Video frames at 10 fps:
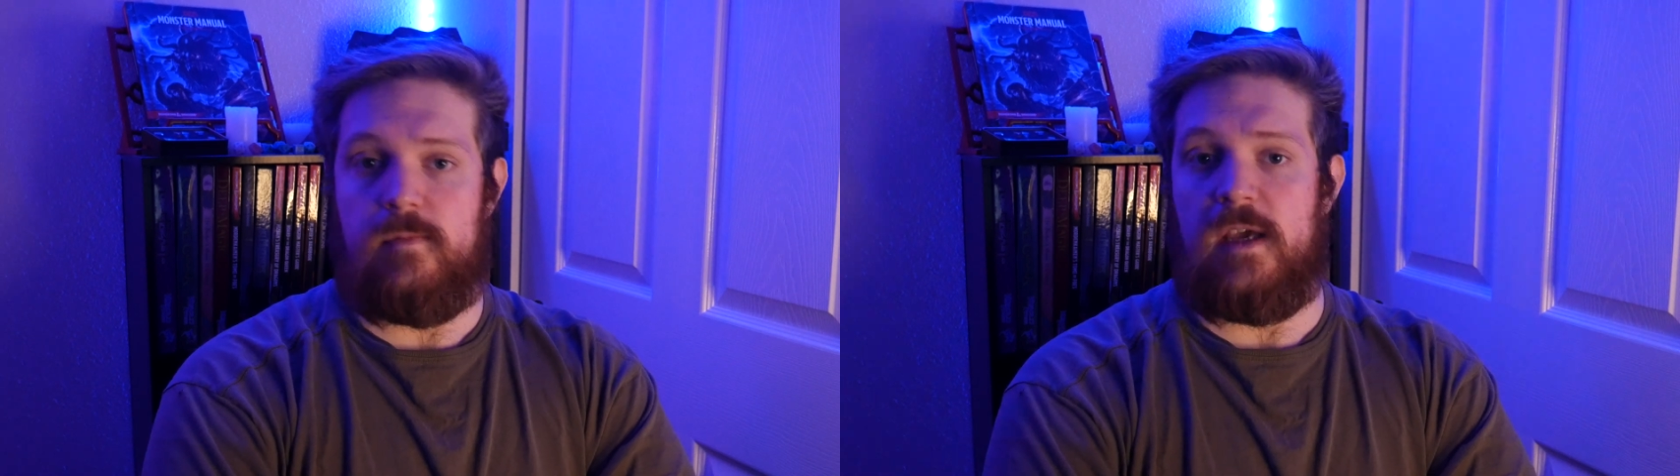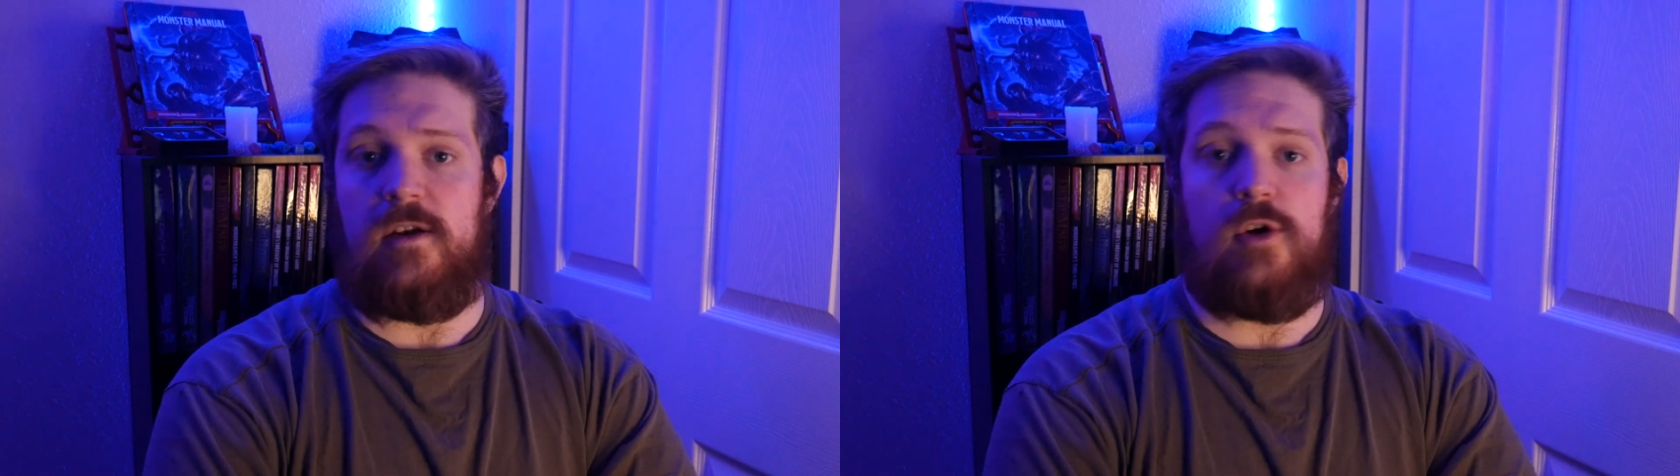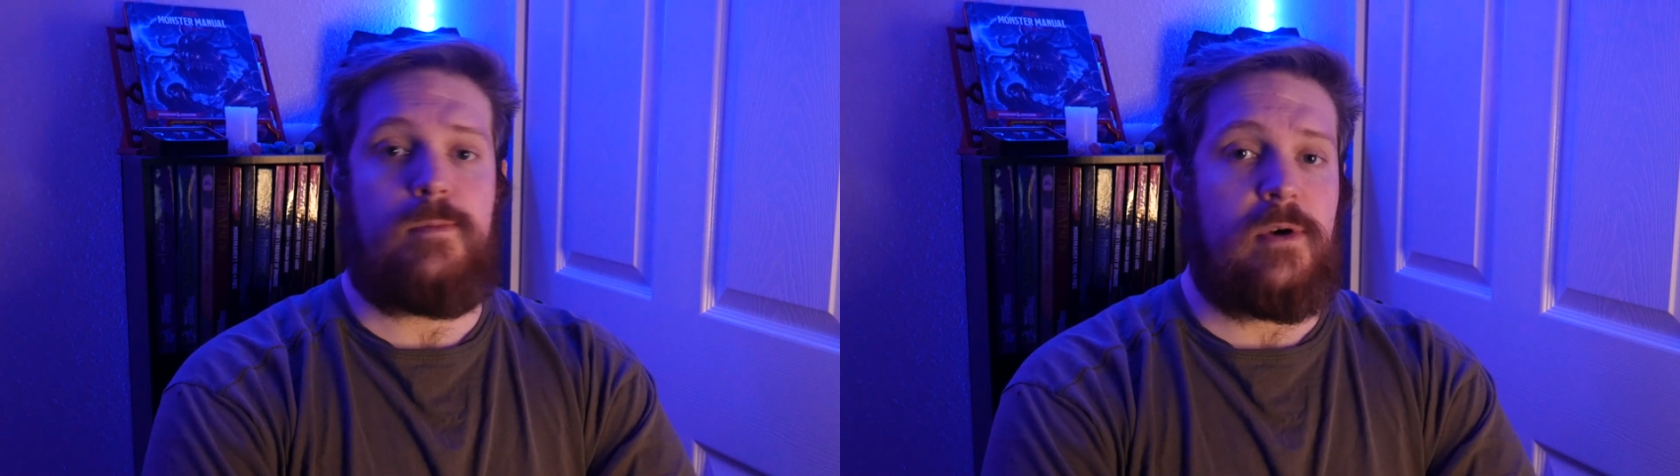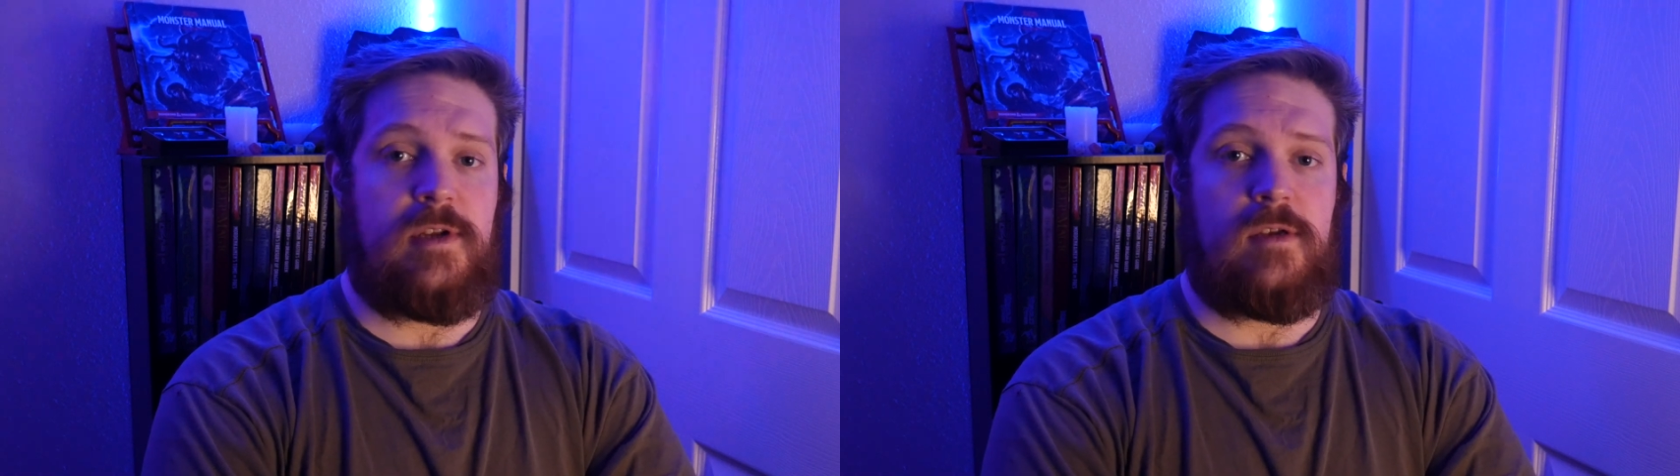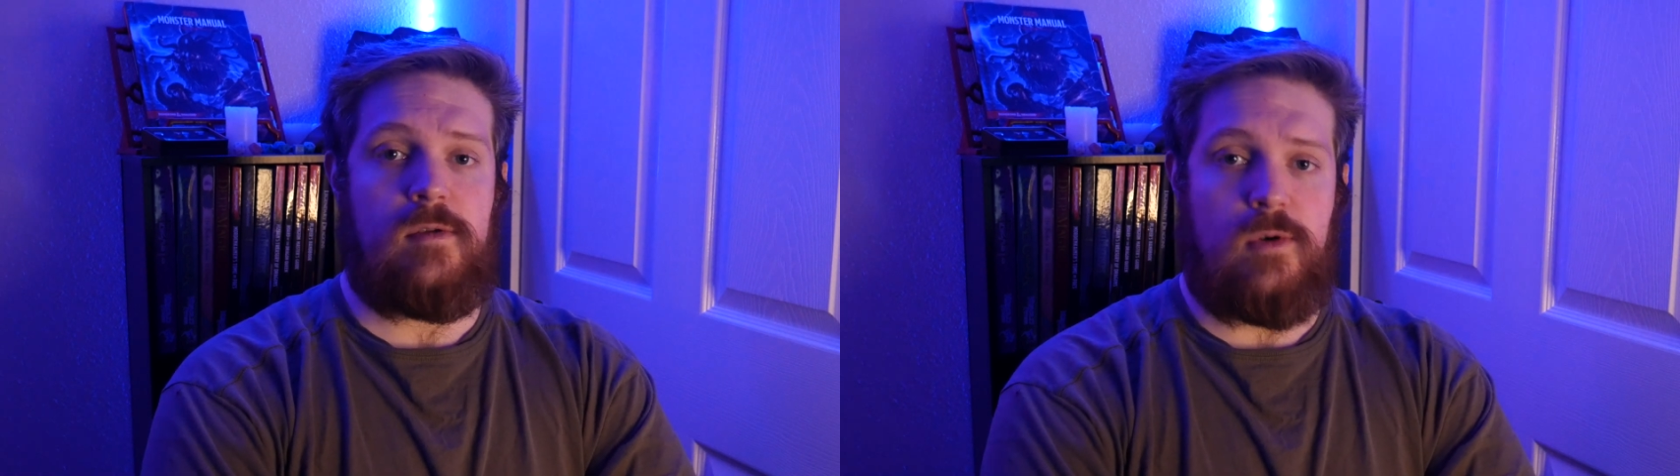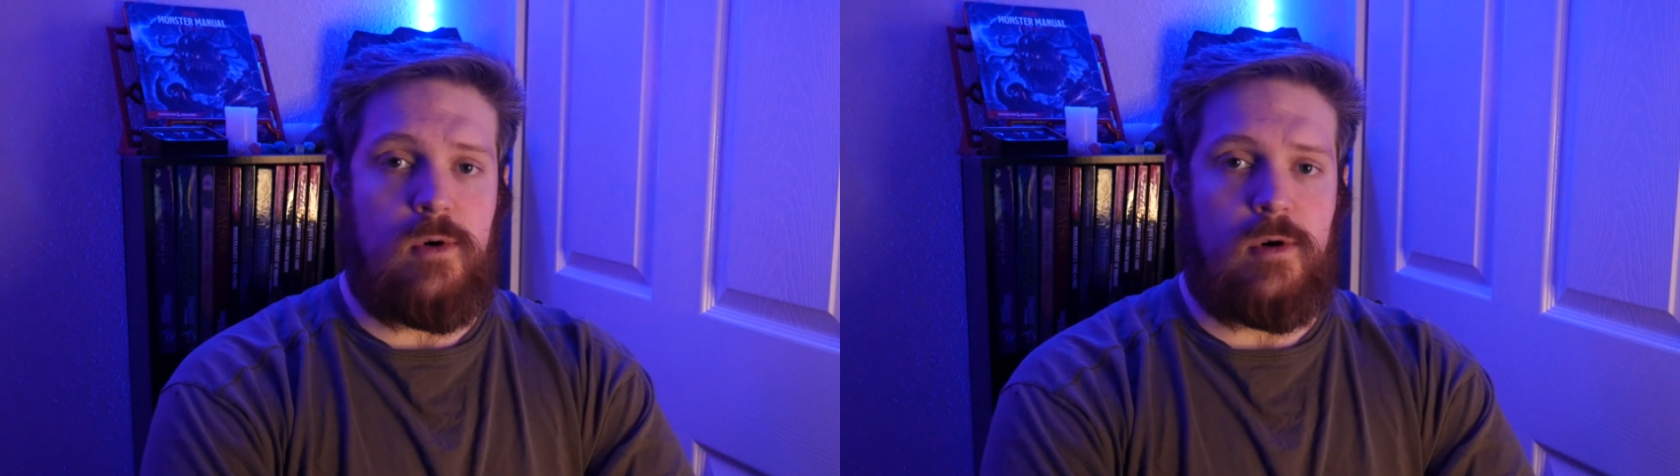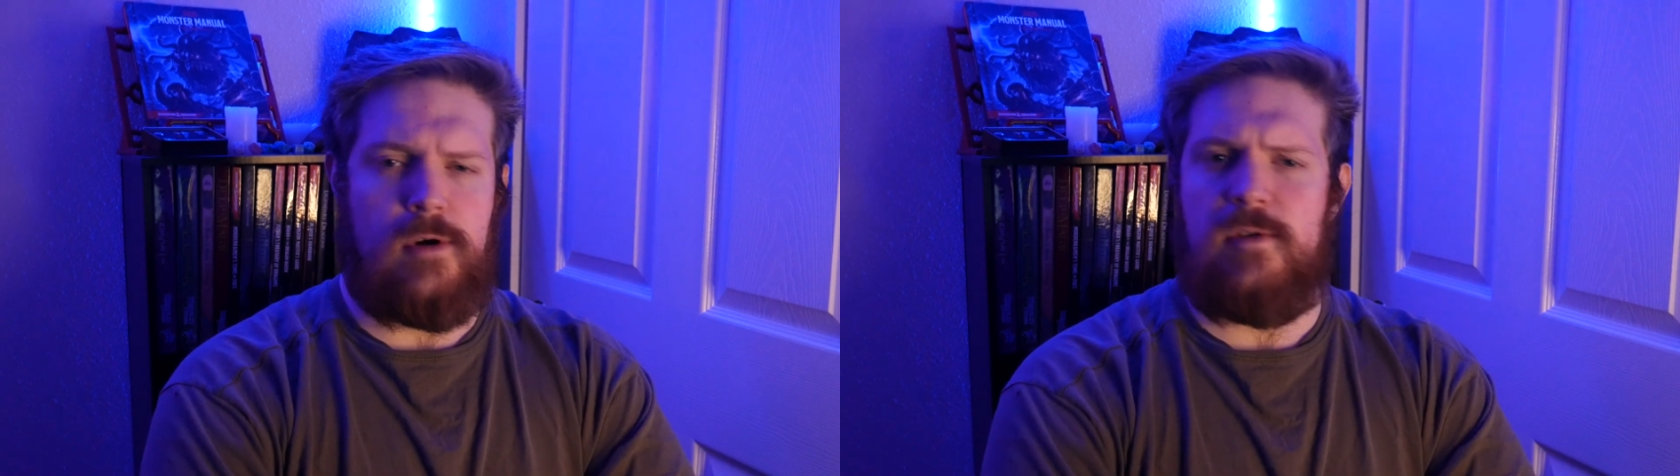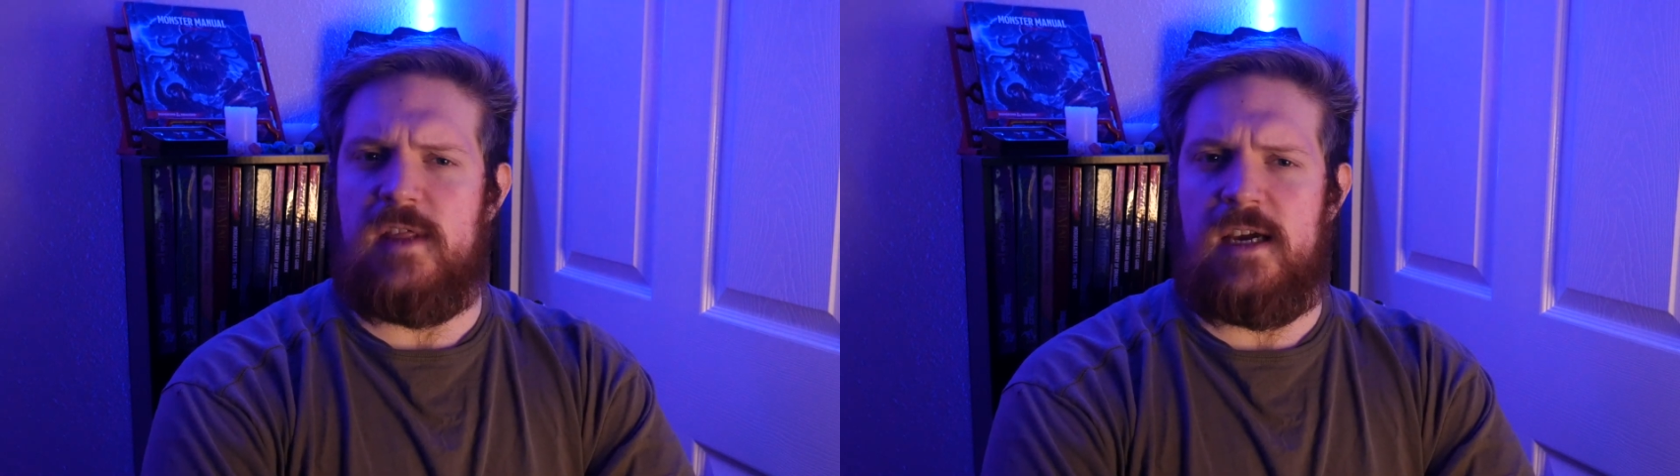In no particular
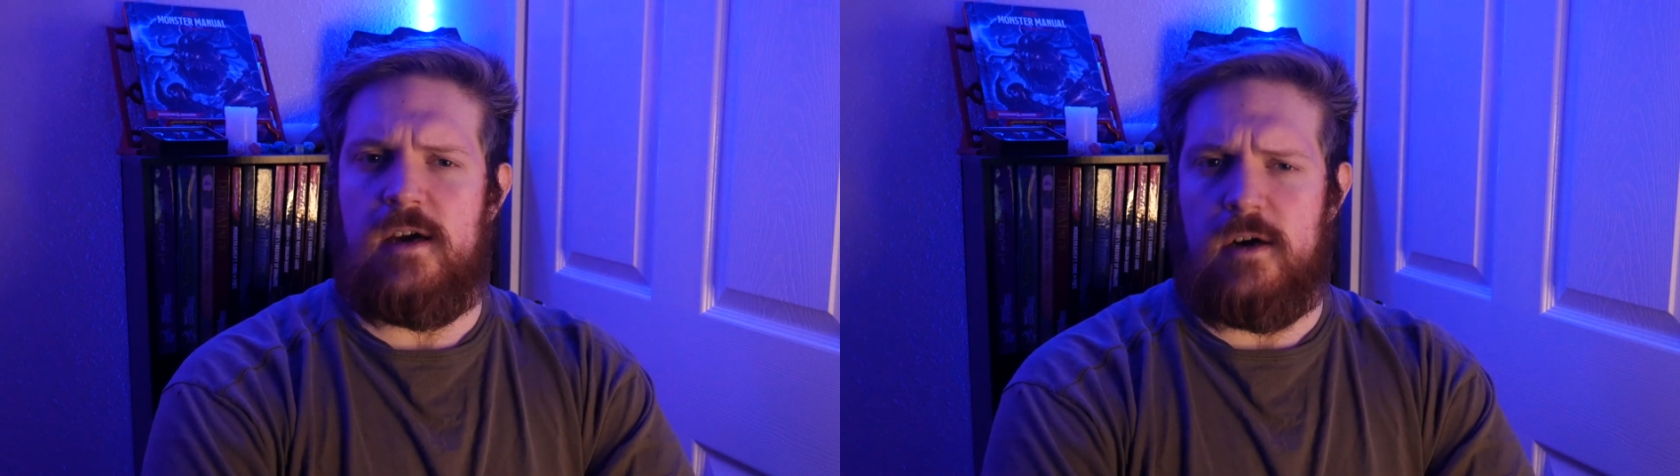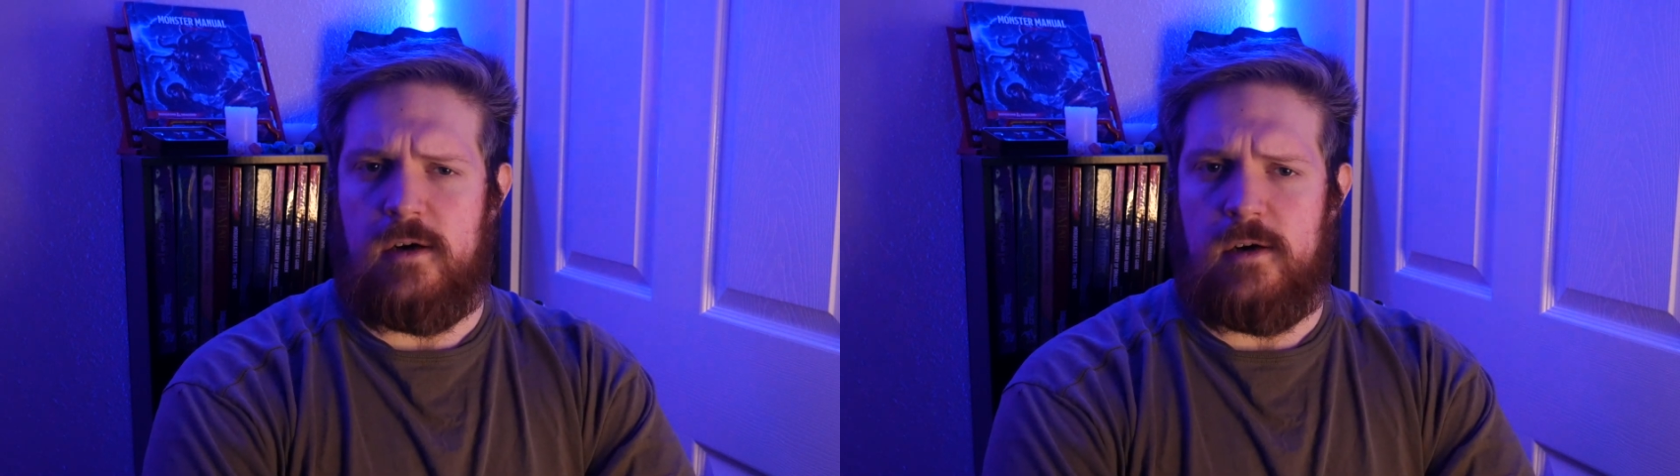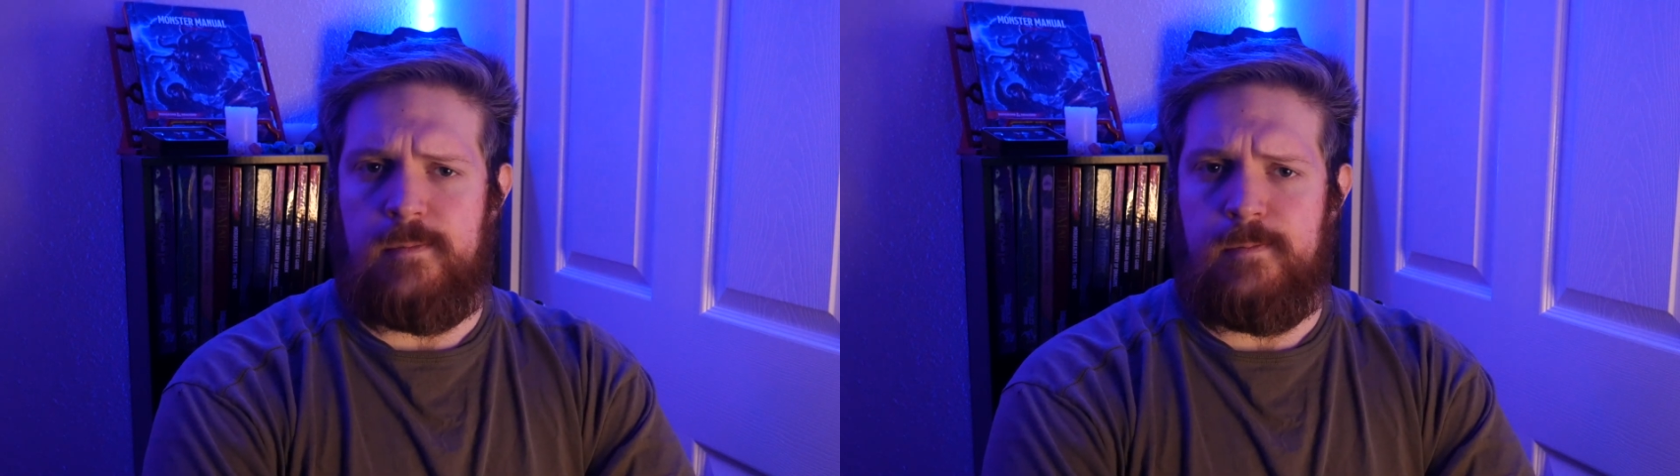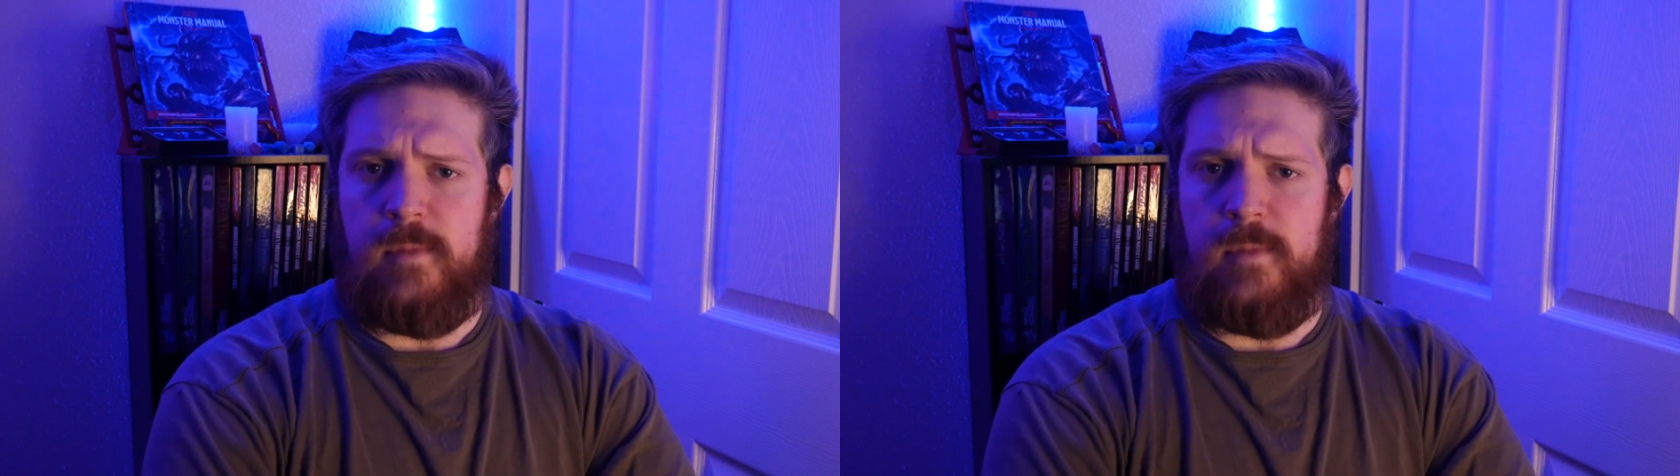order, they are: